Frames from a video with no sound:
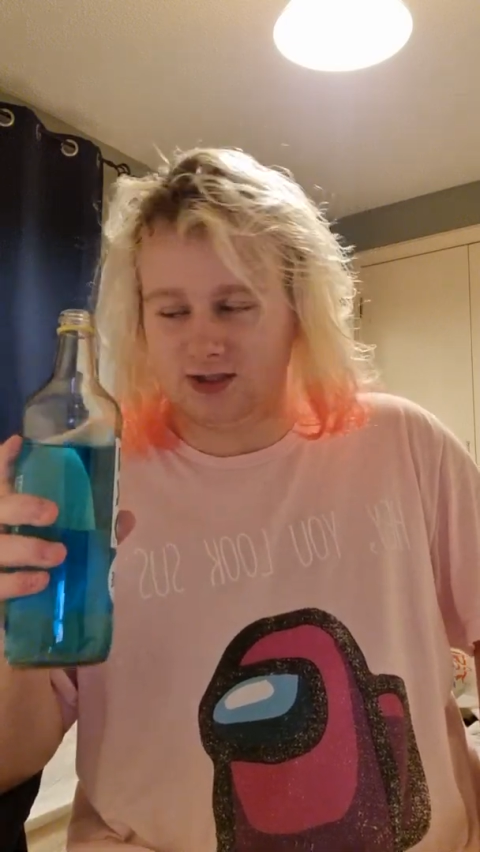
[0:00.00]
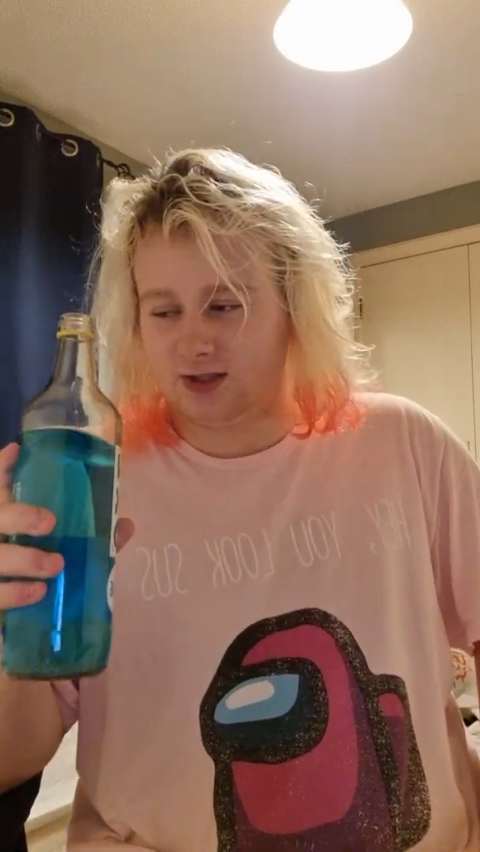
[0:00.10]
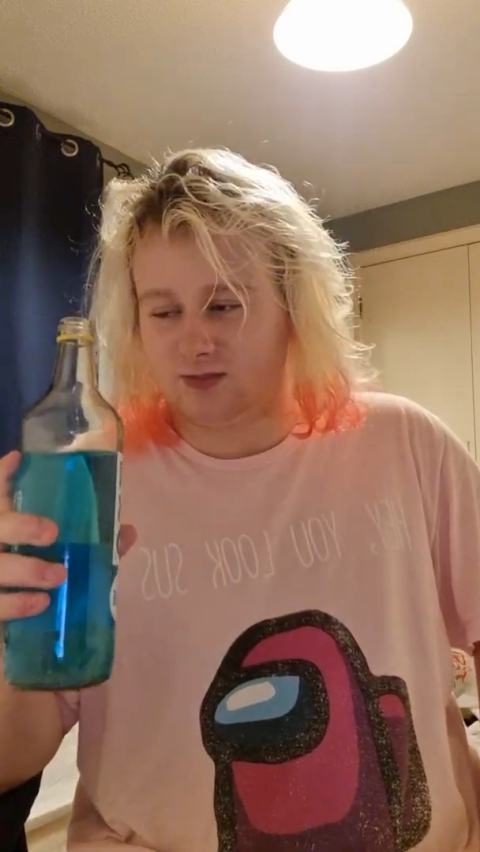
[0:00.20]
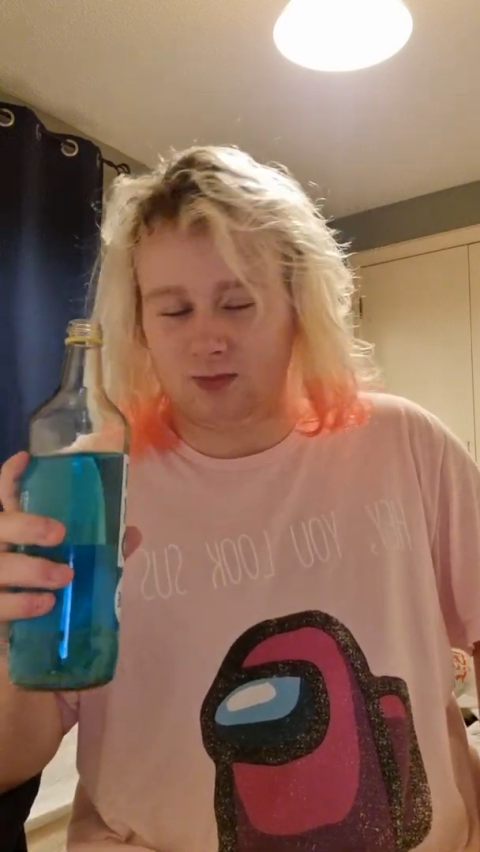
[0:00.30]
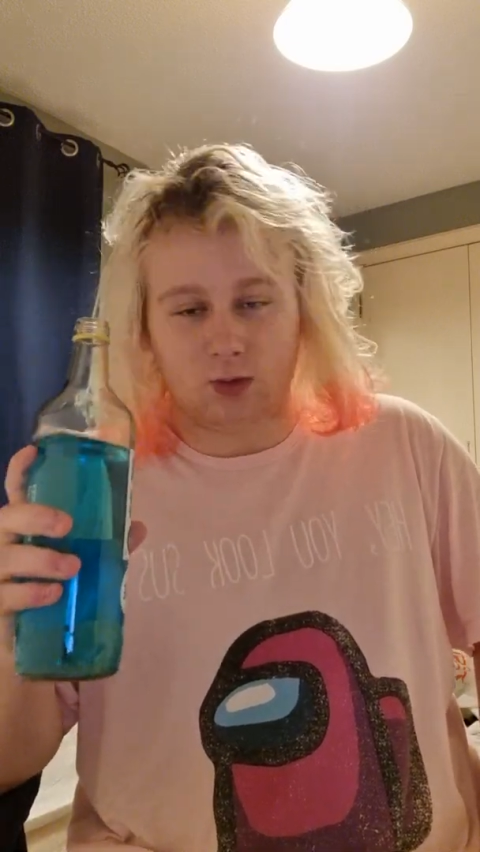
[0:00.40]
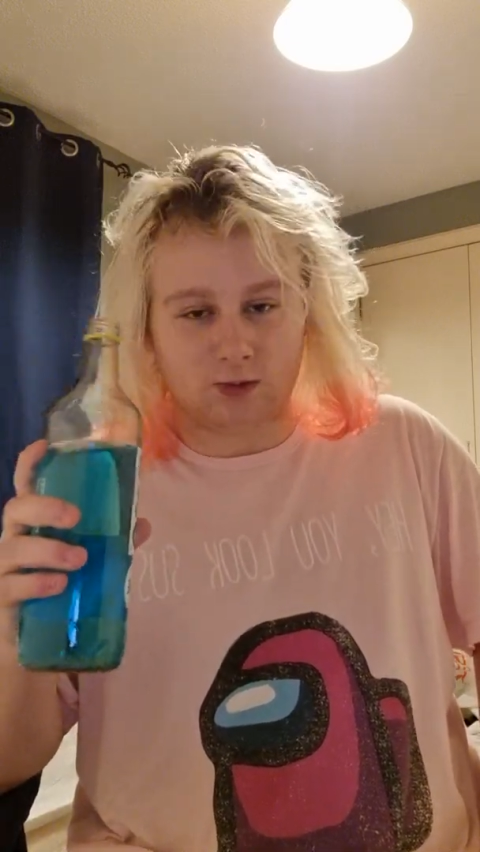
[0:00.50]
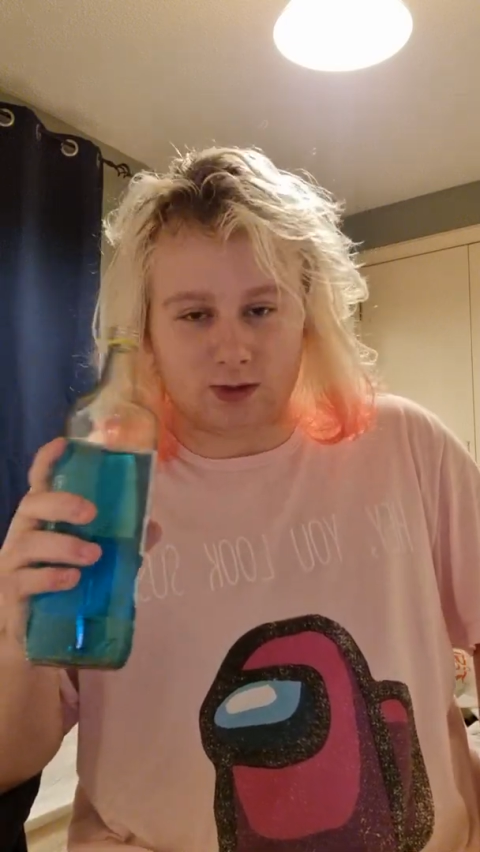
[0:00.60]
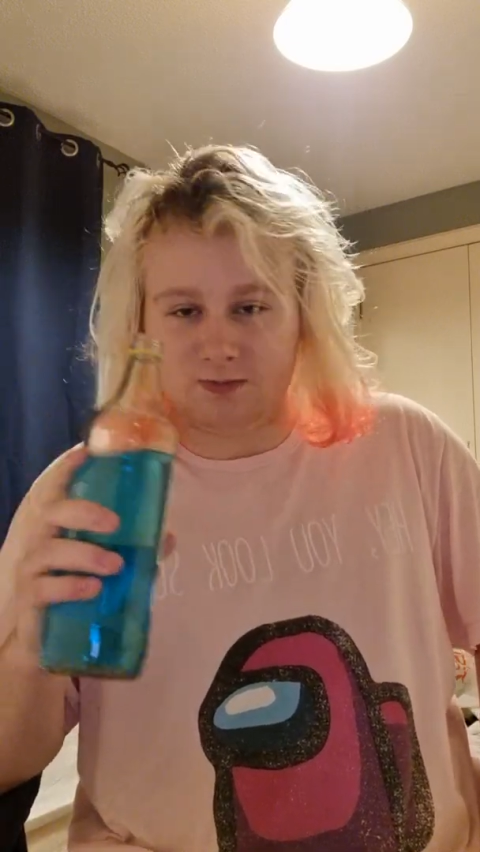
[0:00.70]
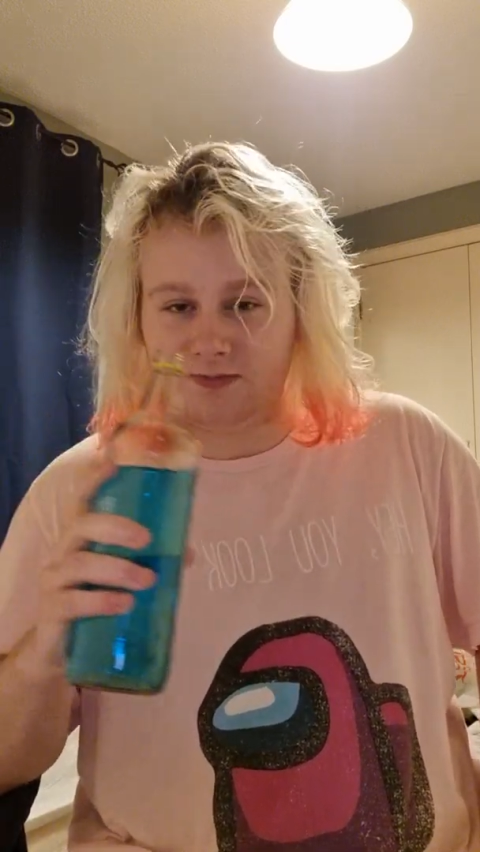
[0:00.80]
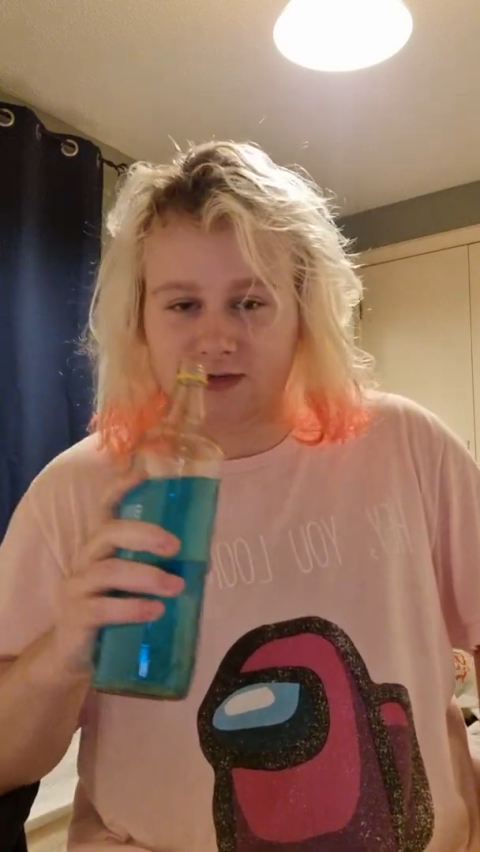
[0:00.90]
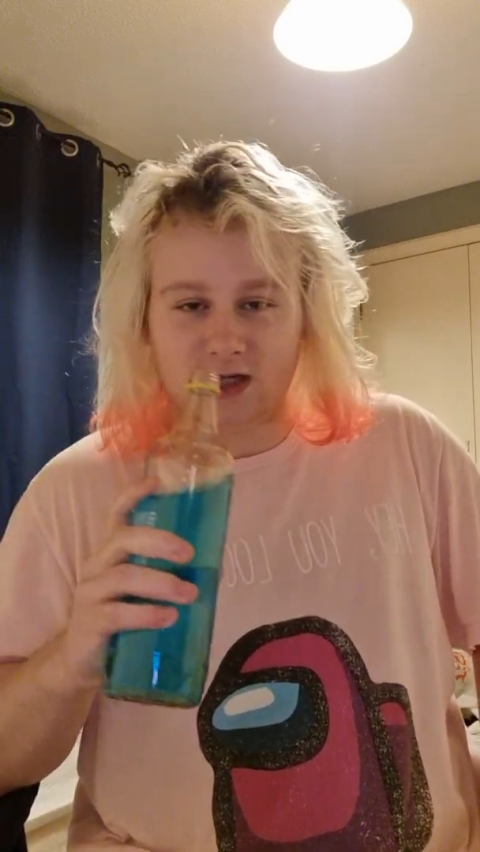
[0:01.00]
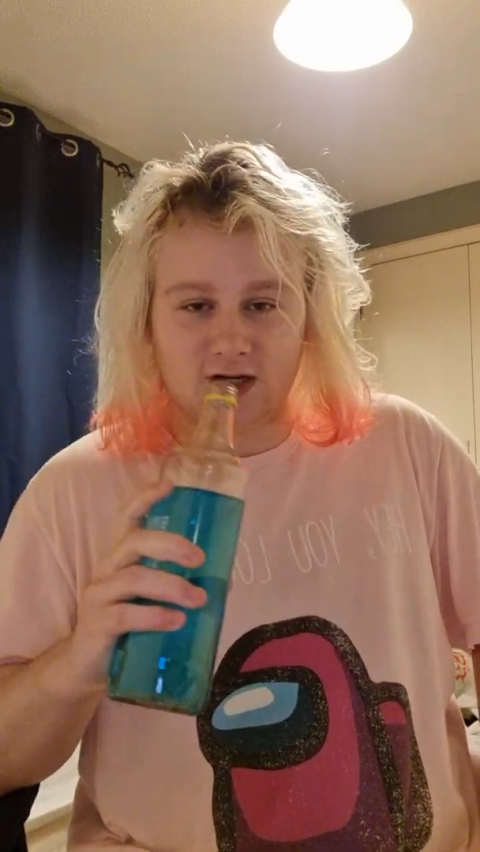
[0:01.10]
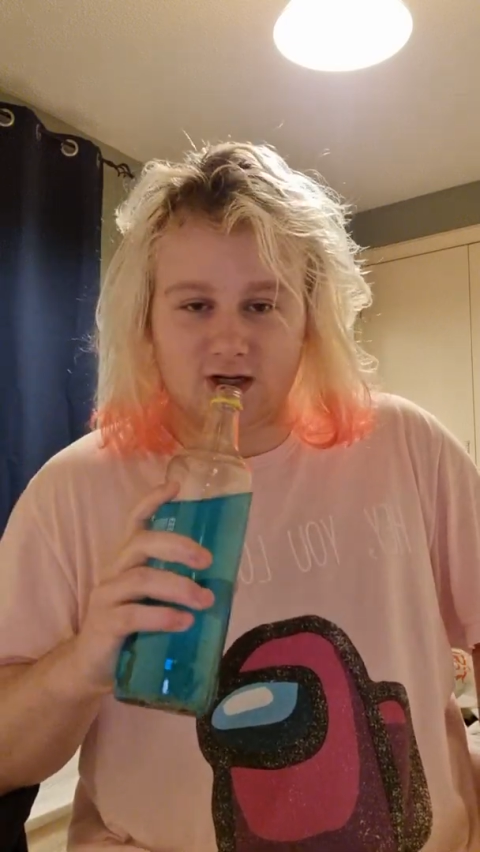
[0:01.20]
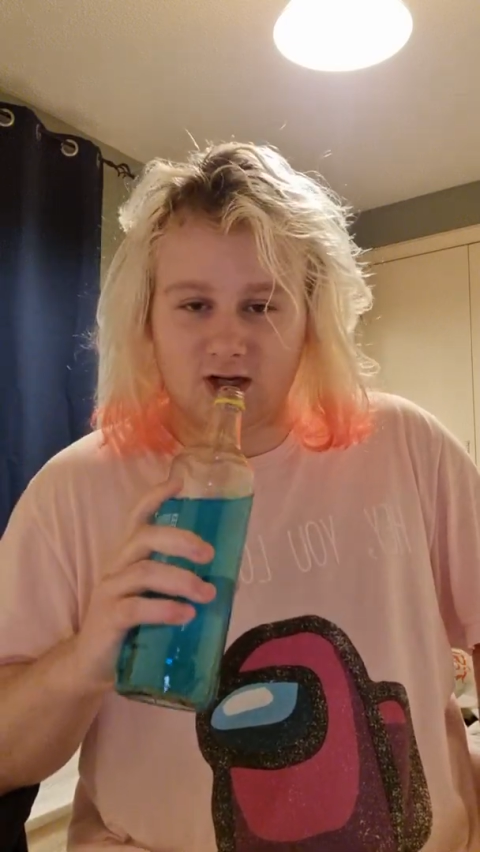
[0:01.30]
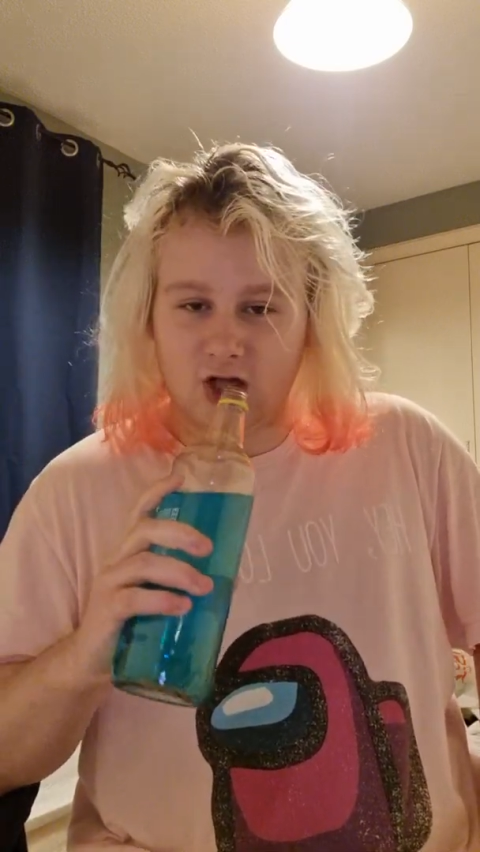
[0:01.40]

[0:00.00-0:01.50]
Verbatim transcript: It's just boba. You know.